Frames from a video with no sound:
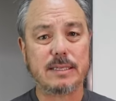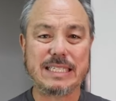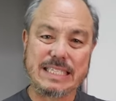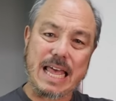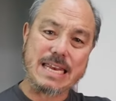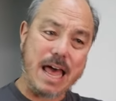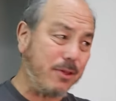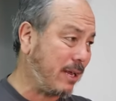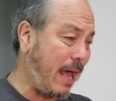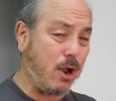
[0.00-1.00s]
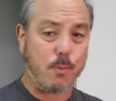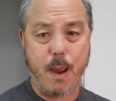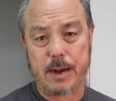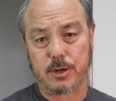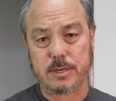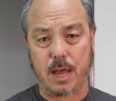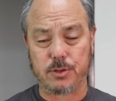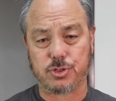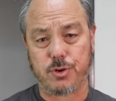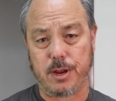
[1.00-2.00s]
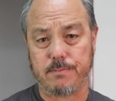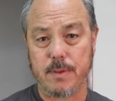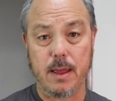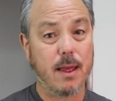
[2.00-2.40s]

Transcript: to see another chiropractor down the street.